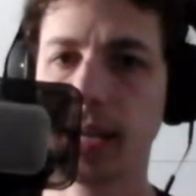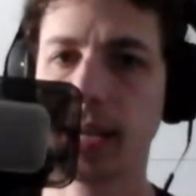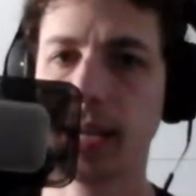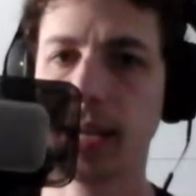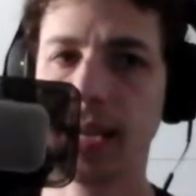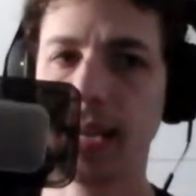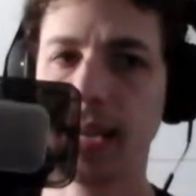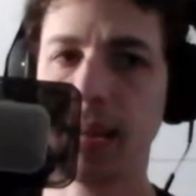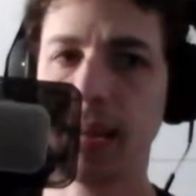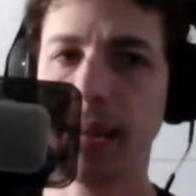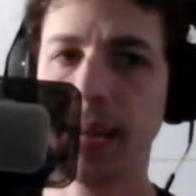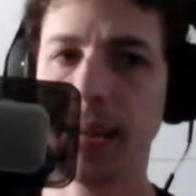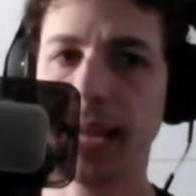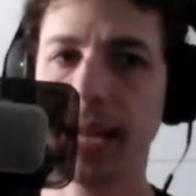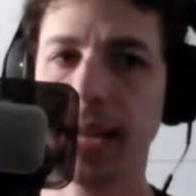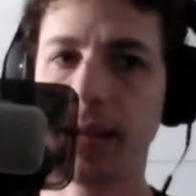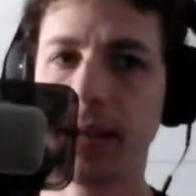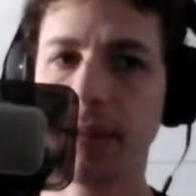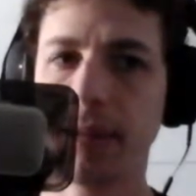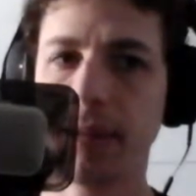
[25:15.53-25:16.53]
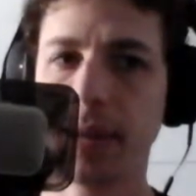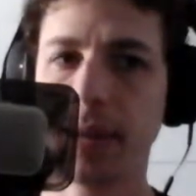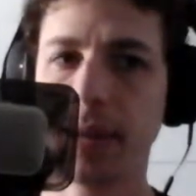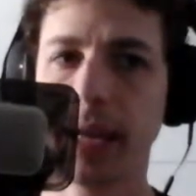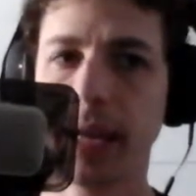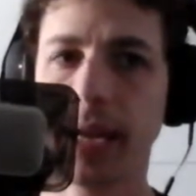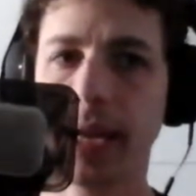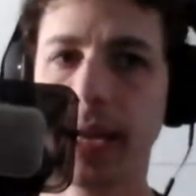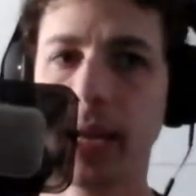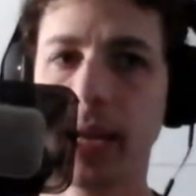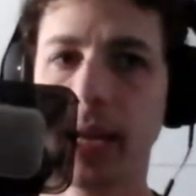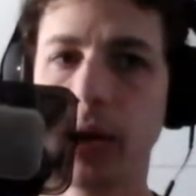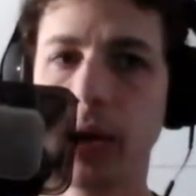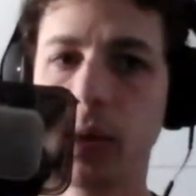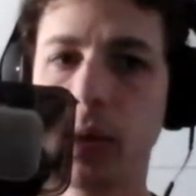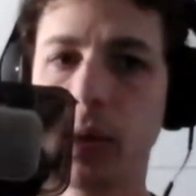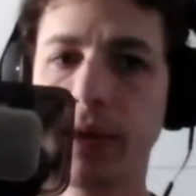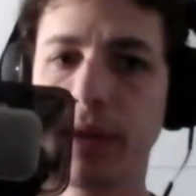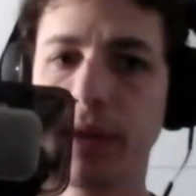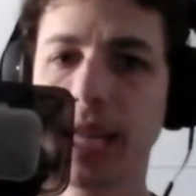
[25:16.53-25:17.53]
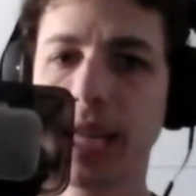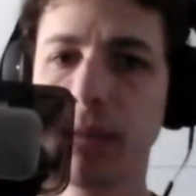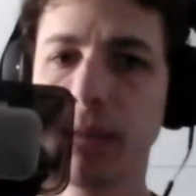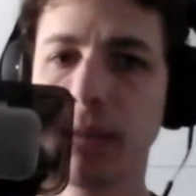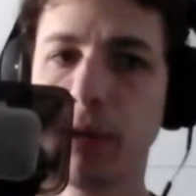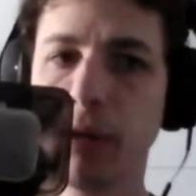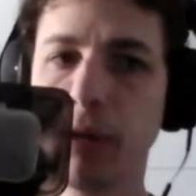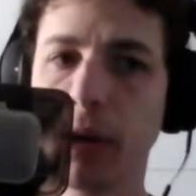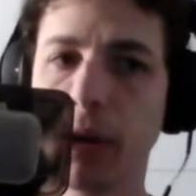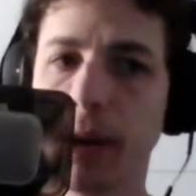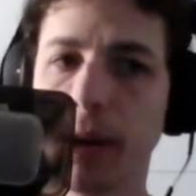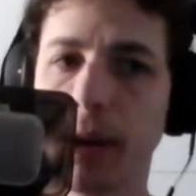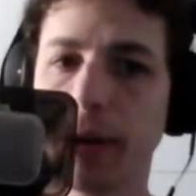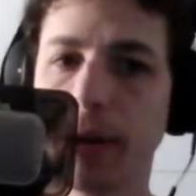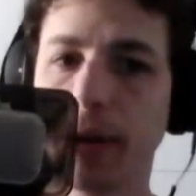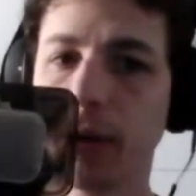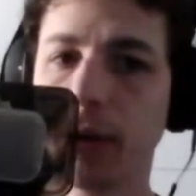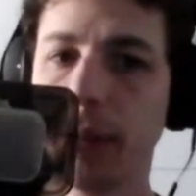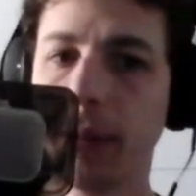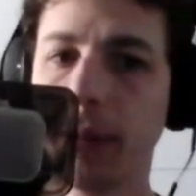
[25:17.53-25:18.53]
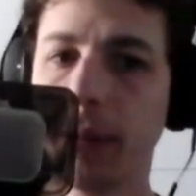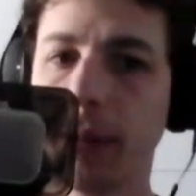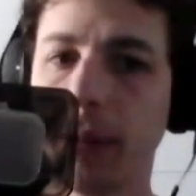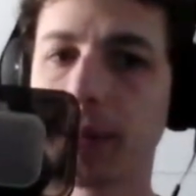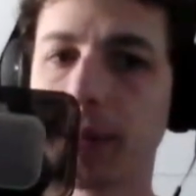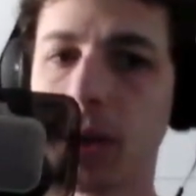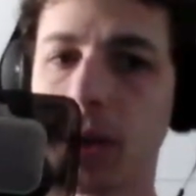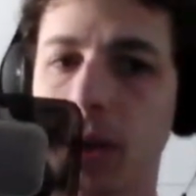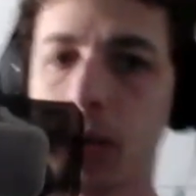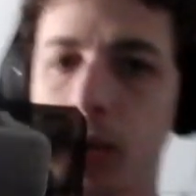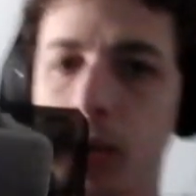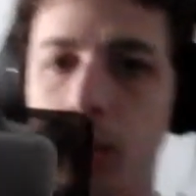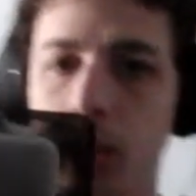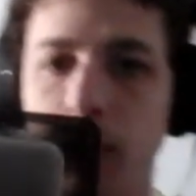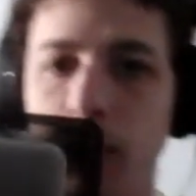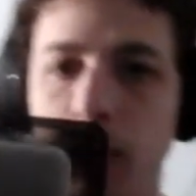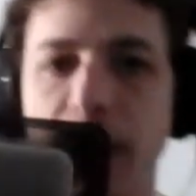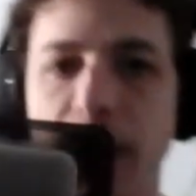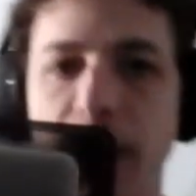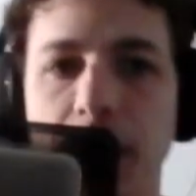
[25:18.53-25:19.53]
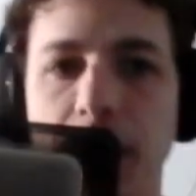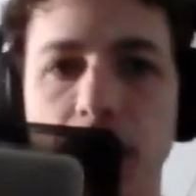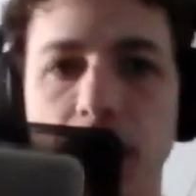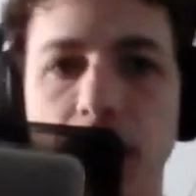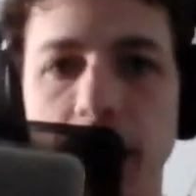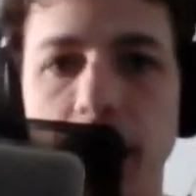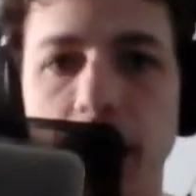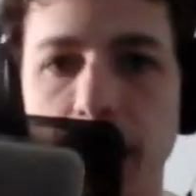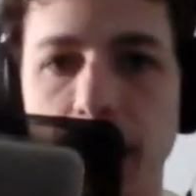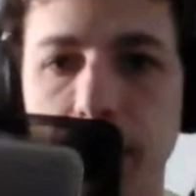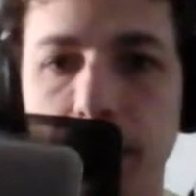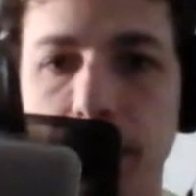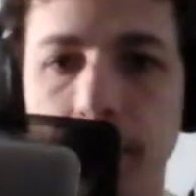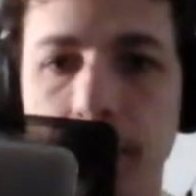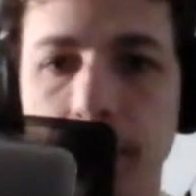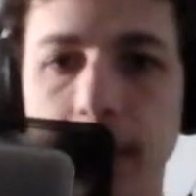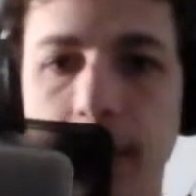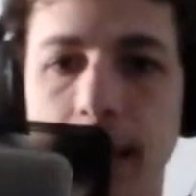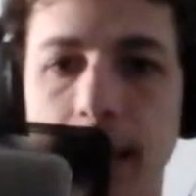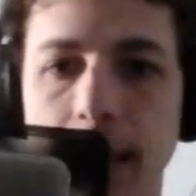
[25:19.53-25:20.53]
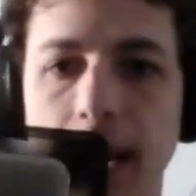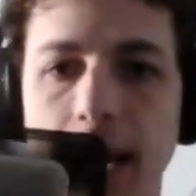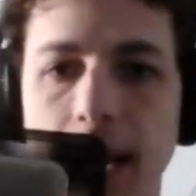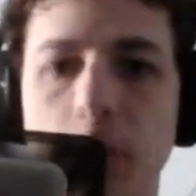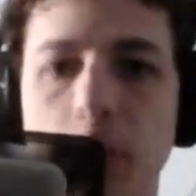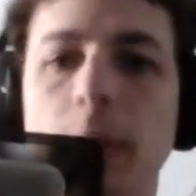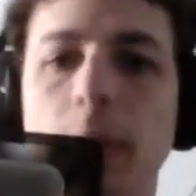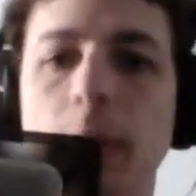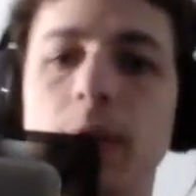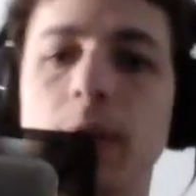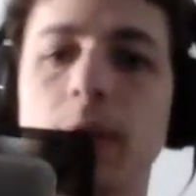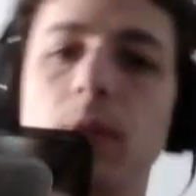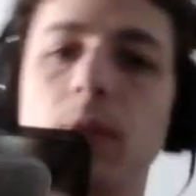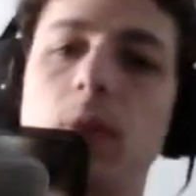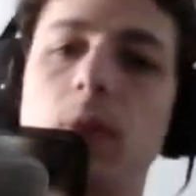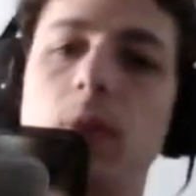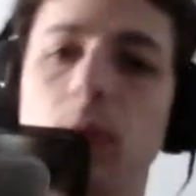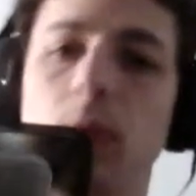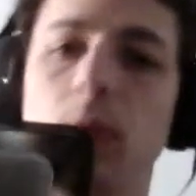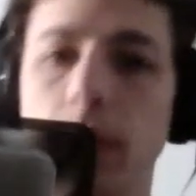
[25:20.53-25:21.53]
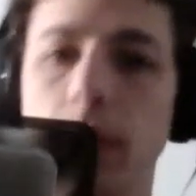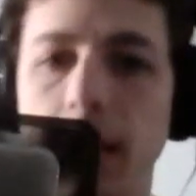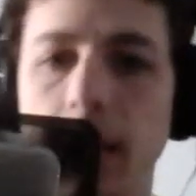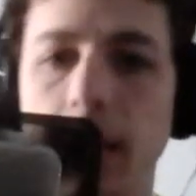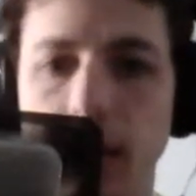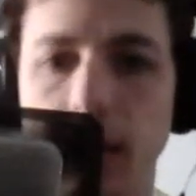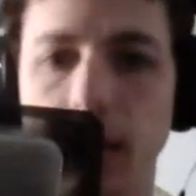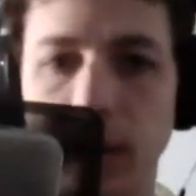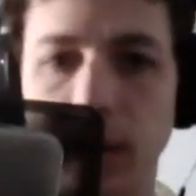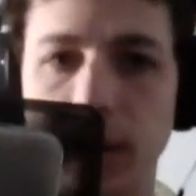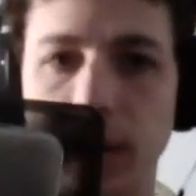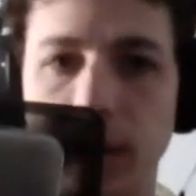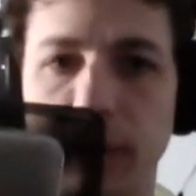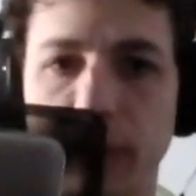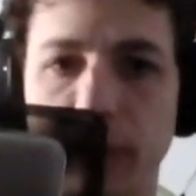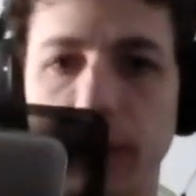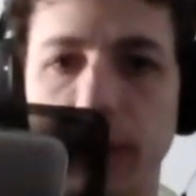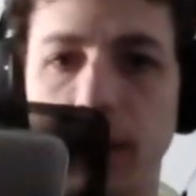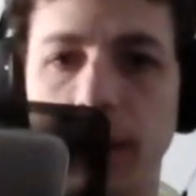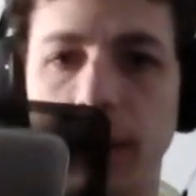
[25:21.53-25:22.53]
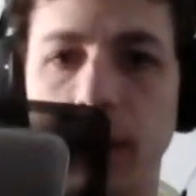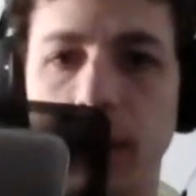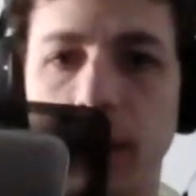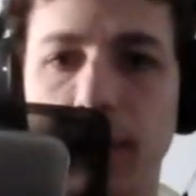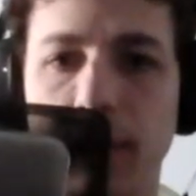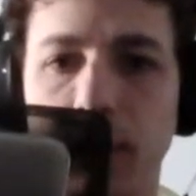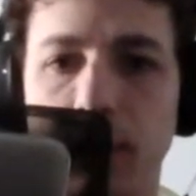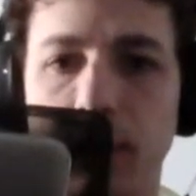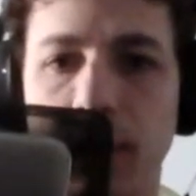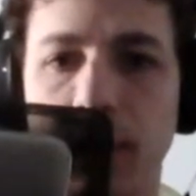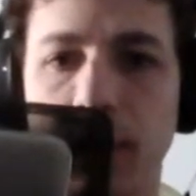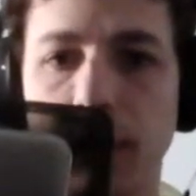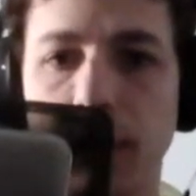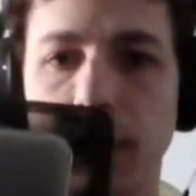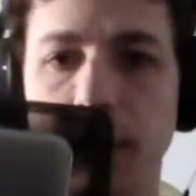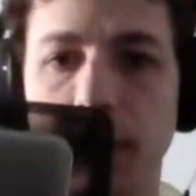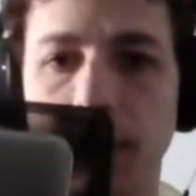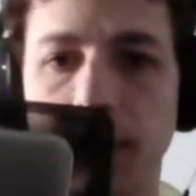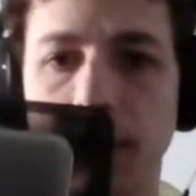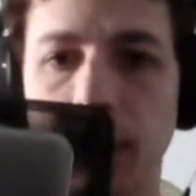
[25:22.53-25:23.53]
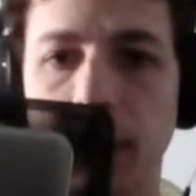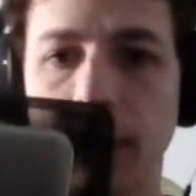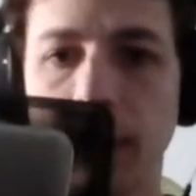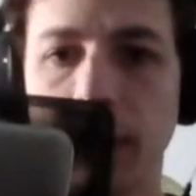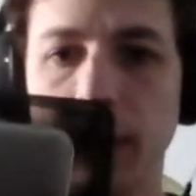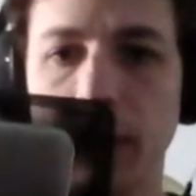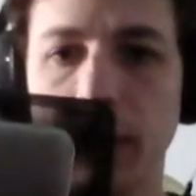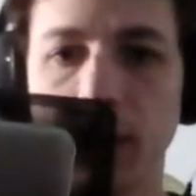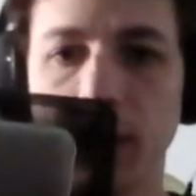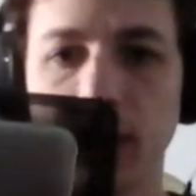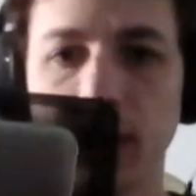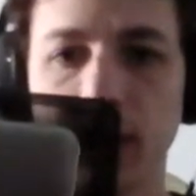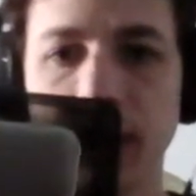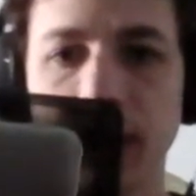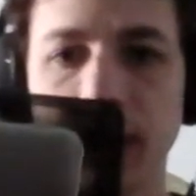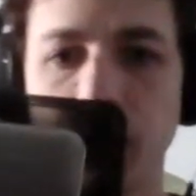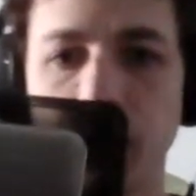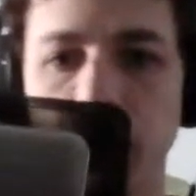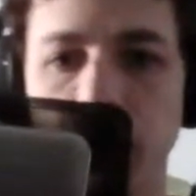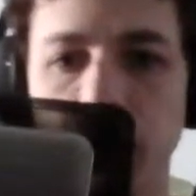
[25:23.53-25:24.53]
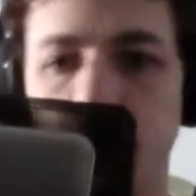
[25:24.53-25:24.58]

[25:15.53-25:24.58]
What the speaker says: in a bed and we've got them moving around a little bit. So we've got them sitting up at a moment. So that's at the very end. We'll have them sit up. Here we go. This is the sound of someone